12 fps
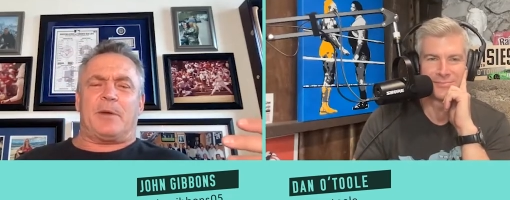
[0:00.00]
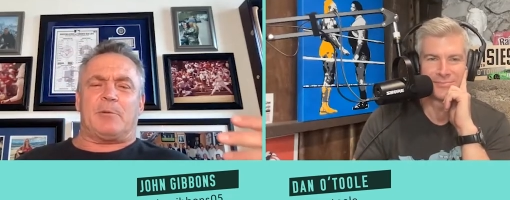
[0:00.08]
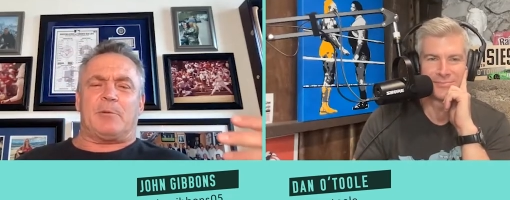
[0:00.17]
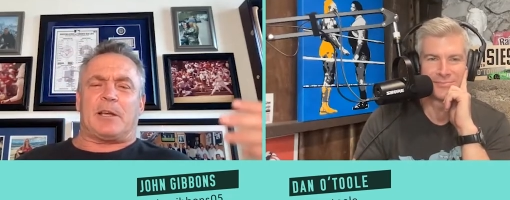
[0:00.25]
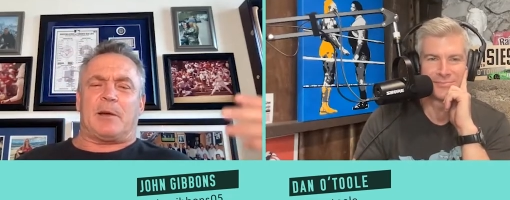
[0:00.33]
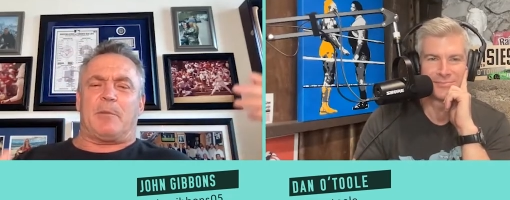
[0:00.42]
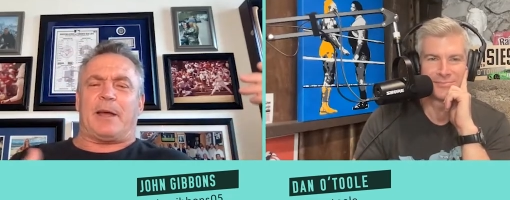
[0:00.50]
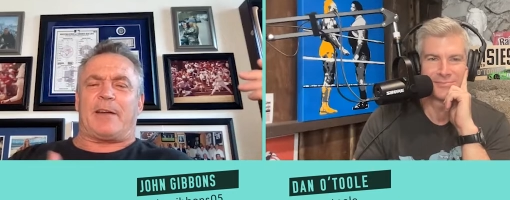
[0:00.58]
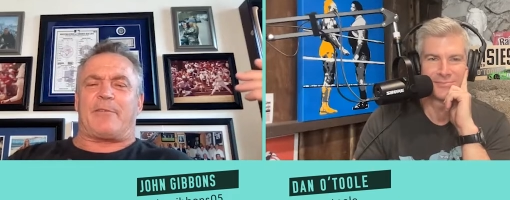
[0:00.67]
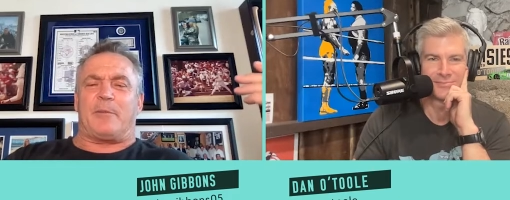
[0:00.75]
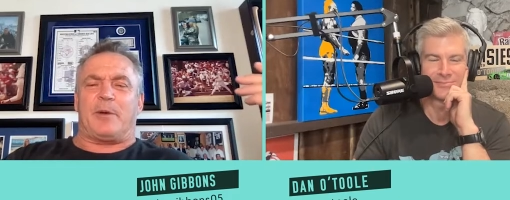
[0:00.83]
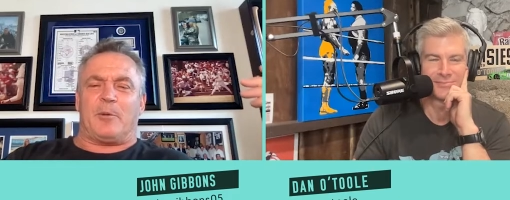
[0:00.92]
Speaker 1: He was coming back
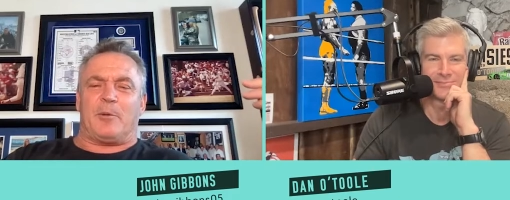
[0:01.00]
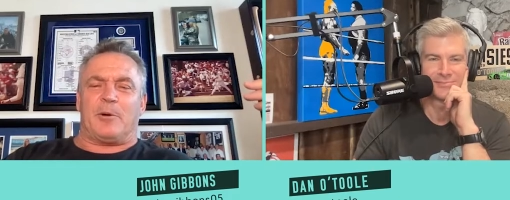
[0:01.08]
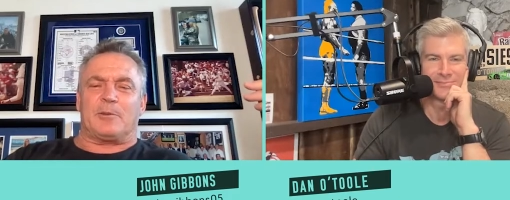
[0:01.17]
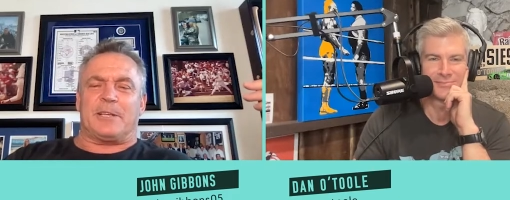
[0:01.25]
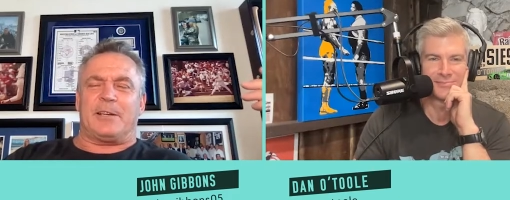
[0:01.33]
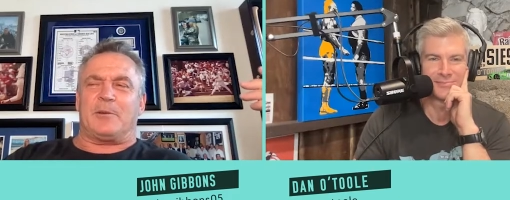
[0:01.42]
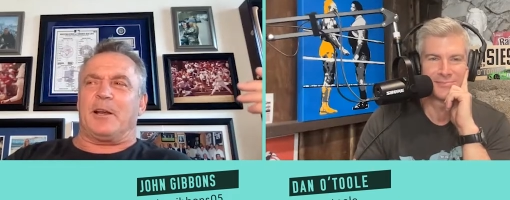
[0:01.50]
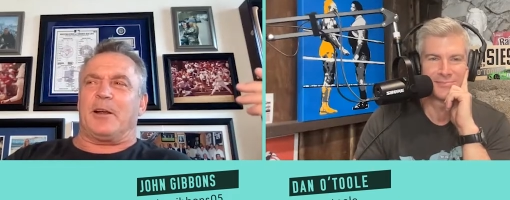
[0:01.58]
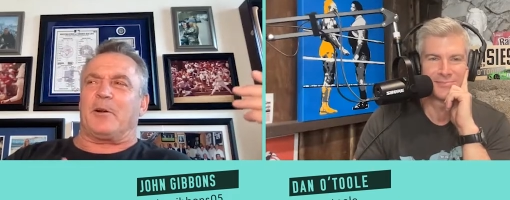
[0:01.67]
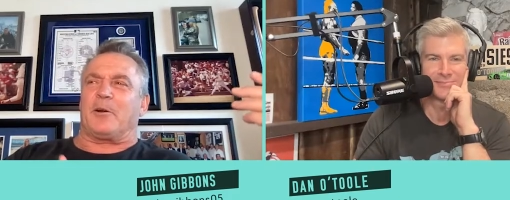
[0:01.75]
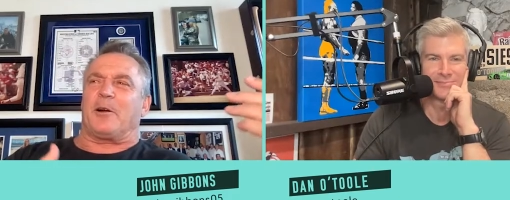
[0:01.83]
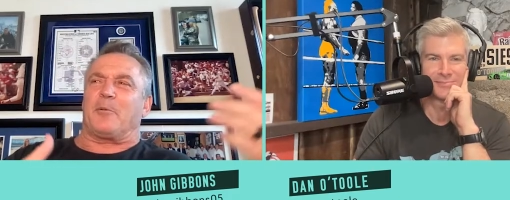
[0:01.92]
from elbows
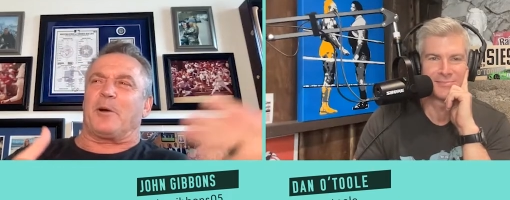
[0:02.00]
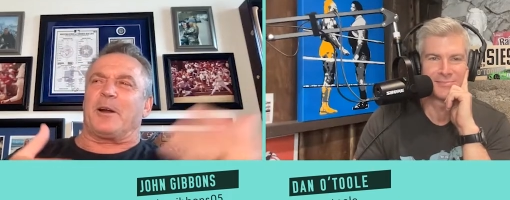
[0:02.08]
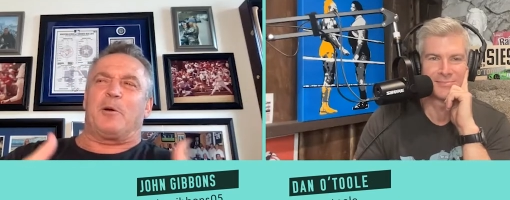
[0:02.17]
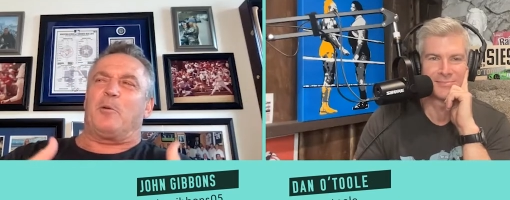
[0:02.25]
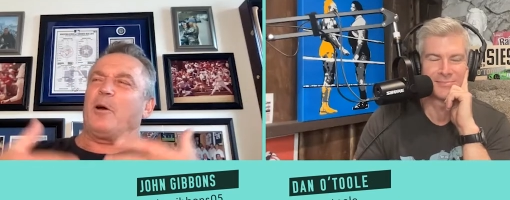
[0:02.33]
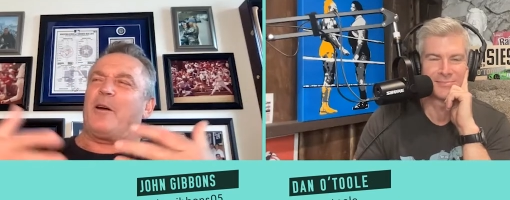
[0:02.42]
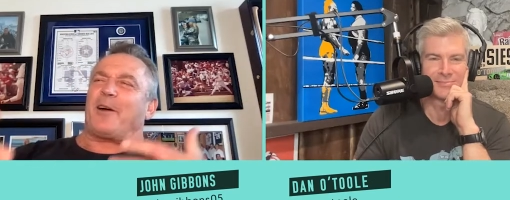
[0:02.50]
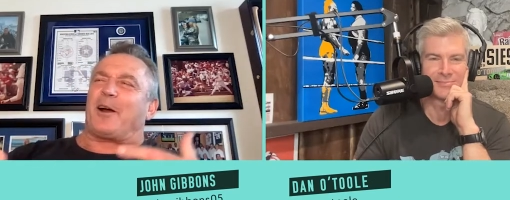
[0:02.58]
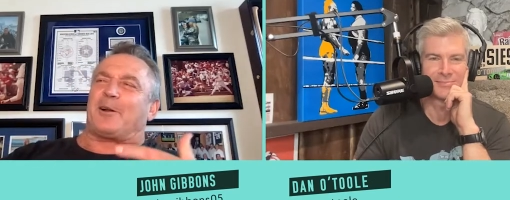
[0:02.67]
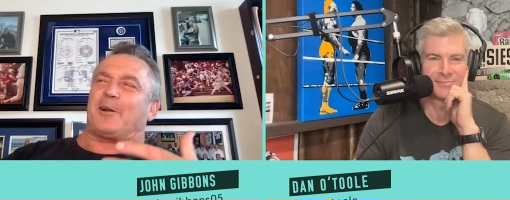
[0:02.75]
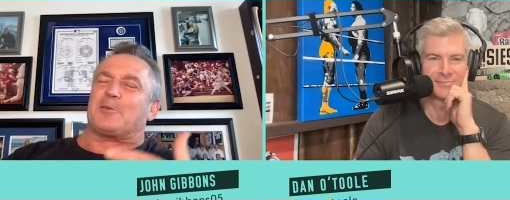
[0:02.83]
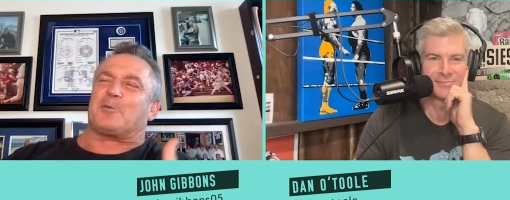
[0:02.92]
whoever our
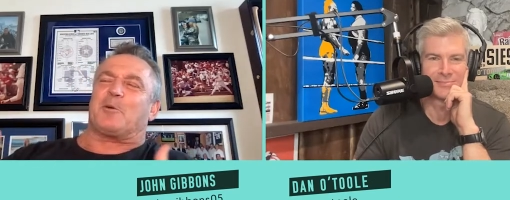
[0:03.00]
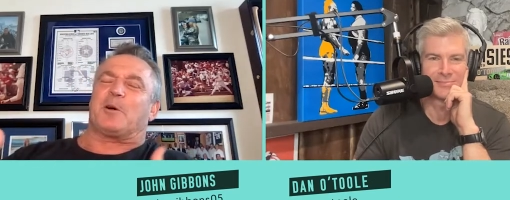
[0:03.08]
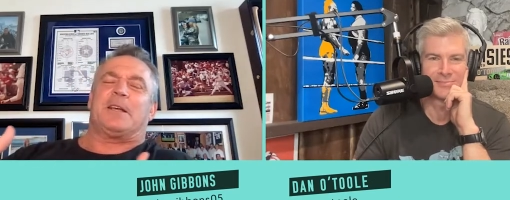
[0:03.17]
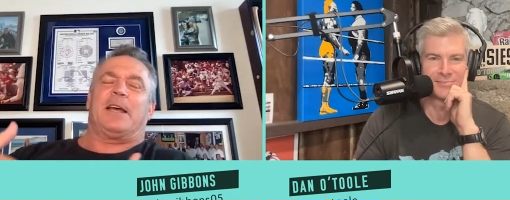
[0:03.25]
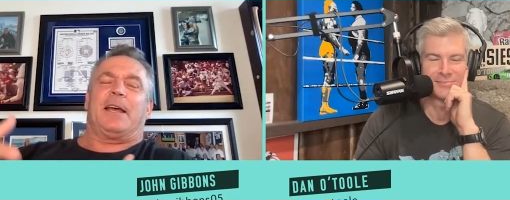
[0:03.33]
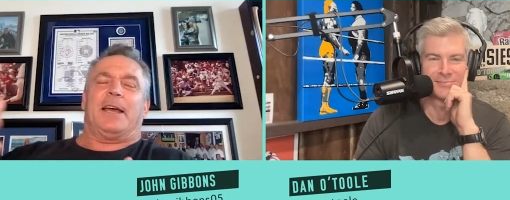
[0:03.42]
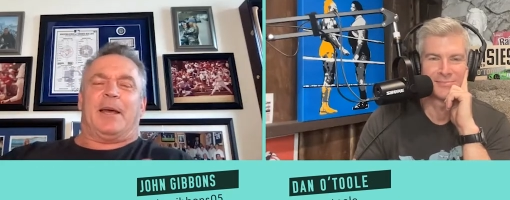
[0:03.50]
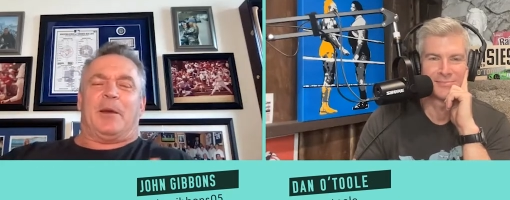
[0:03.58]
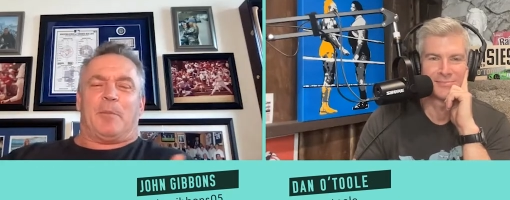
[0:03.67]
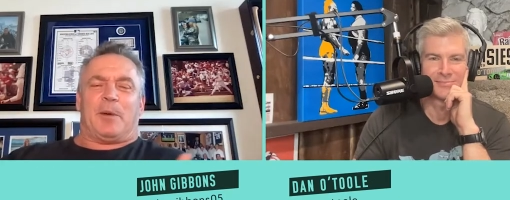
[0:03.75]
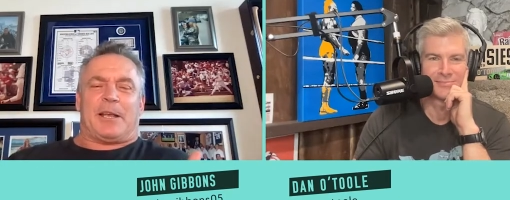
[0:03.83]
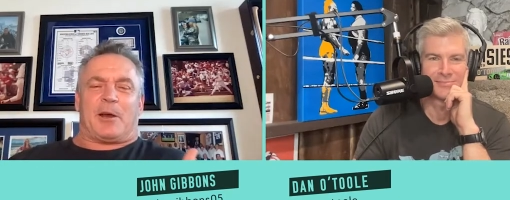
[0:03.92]
closer was,
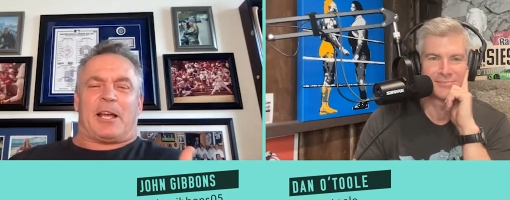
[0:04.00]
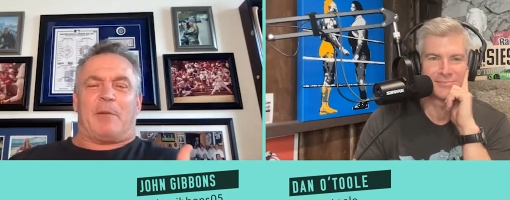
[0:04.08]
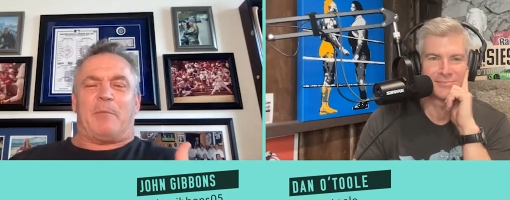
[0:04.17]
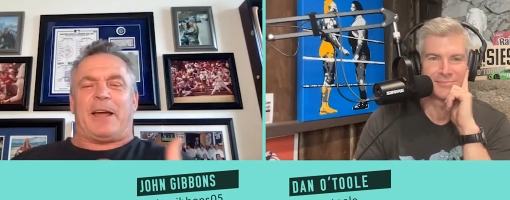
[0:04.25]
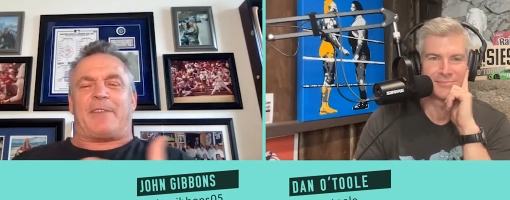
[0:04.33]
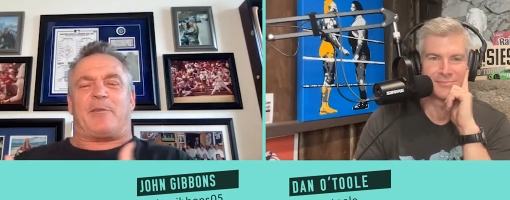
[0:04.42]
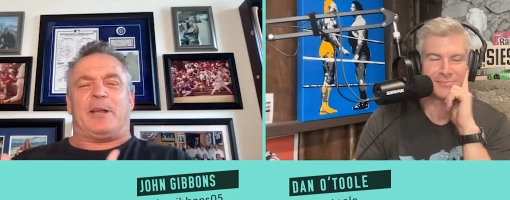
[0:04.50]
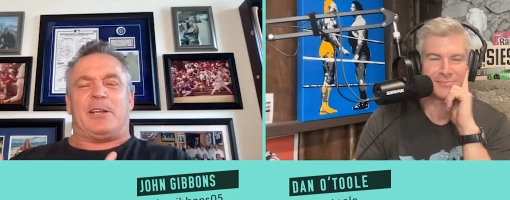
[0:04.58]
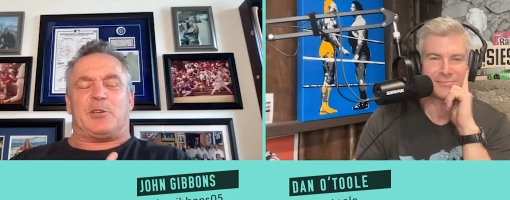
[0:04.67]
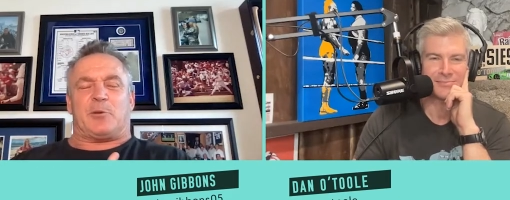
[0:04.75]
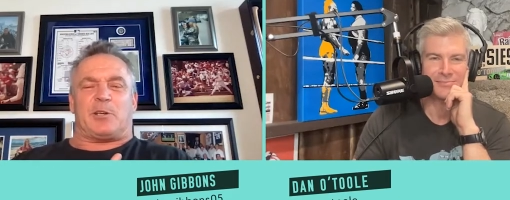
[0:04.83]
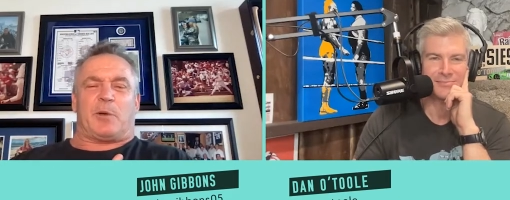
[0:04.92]
but they were coming back from an injury.